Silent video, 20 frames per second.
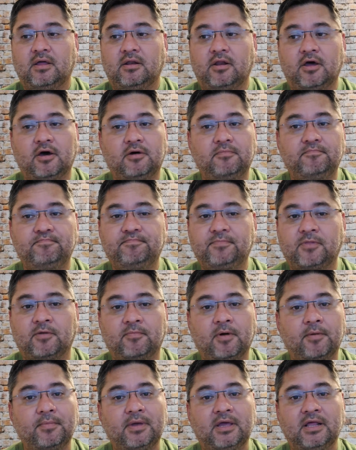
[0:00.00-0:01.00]
Nope, the
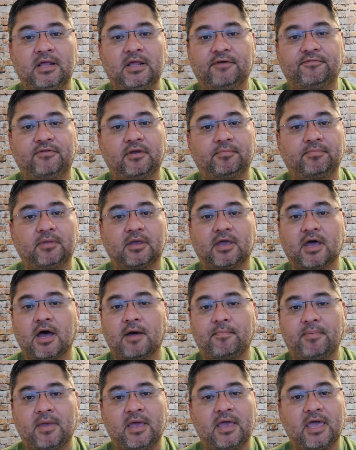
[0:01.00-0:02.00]
moment he lifted up the
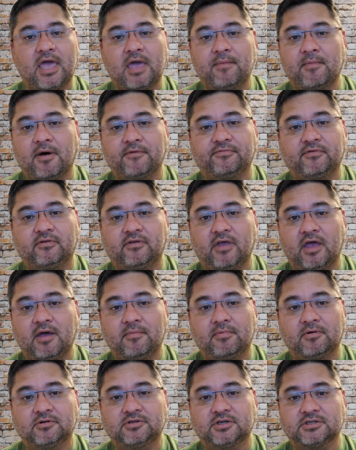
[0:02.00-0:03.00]
cup, it came off the
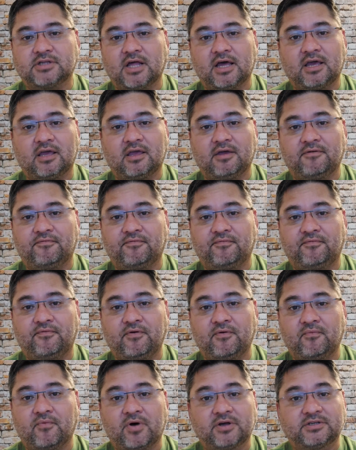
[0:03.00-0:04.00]
table just like if
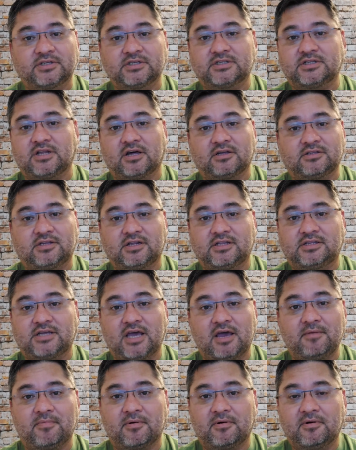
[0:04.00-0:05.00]
it wasn't stuck to the
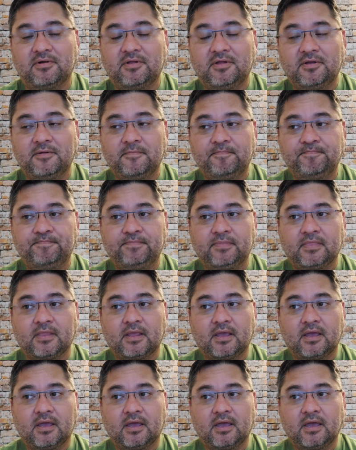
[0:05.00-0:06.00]
table.
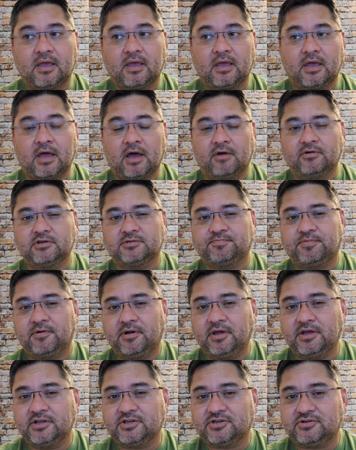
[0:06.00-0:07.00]
I was
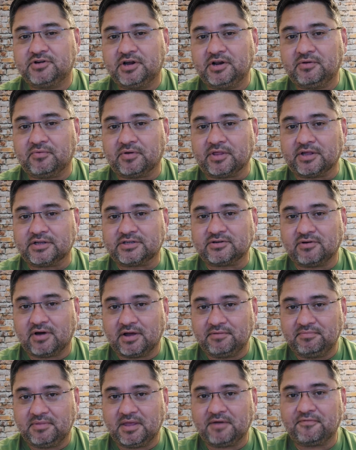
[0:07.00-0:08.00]
pretty intrigued with it, so
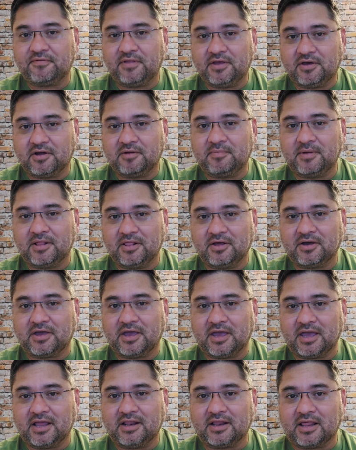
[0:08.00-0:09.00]
I'm definitely going to be
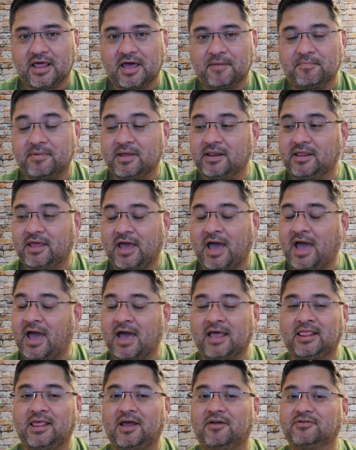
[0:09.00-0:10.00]
looking into that. But
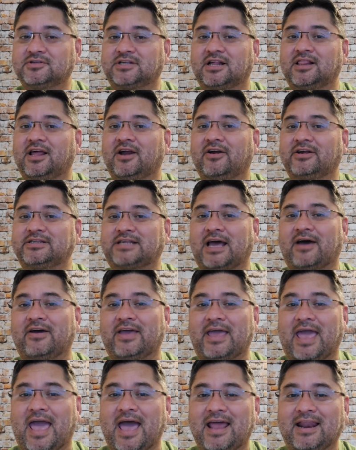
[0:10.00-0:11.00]
I thought it was hilarious how
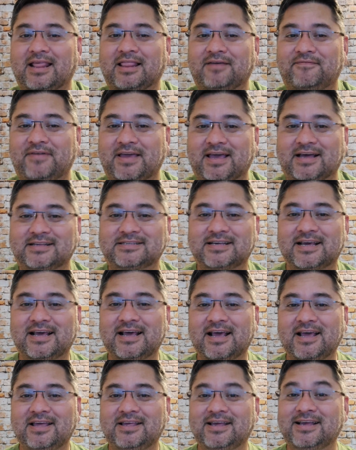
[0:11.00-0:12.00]
he handled it because
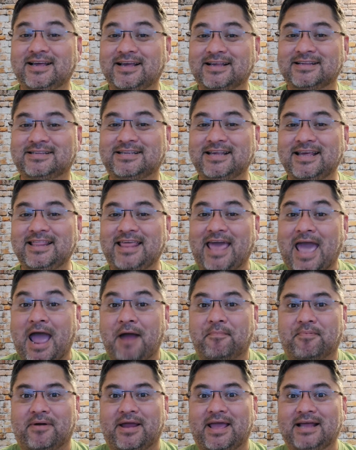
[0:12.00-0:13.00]
you, you see the
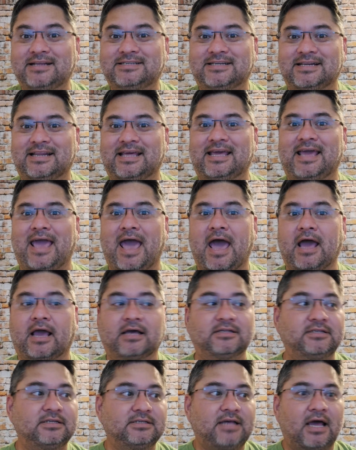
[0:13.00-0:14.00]
apprehension he had
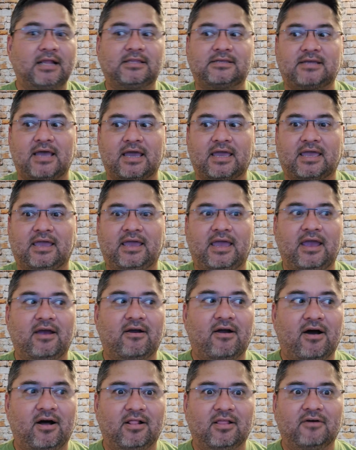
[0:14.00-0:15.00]
because he's got tech
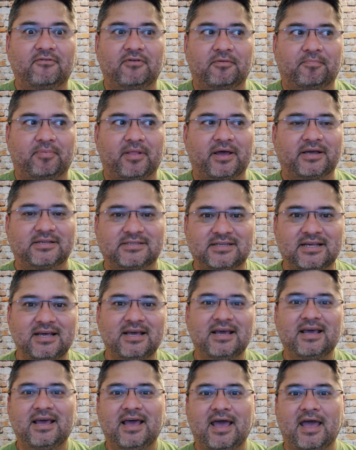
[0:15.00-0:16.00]
gear all over the place.
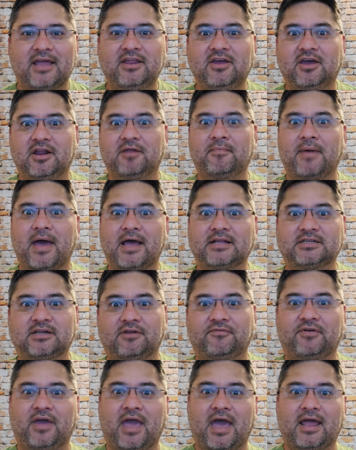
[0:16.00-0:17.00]
And you can imagine
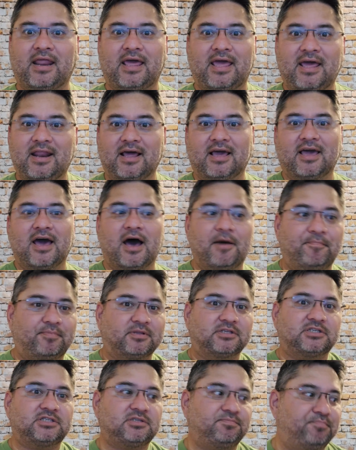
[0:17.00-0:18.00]
if he had to hit a cup
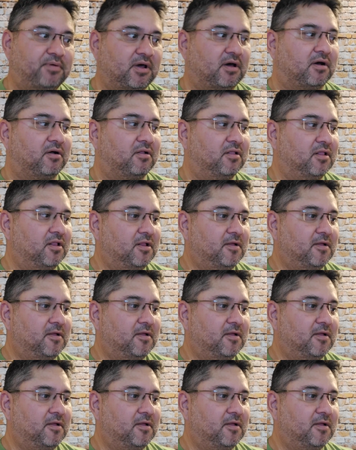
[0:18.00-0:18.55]
and spill.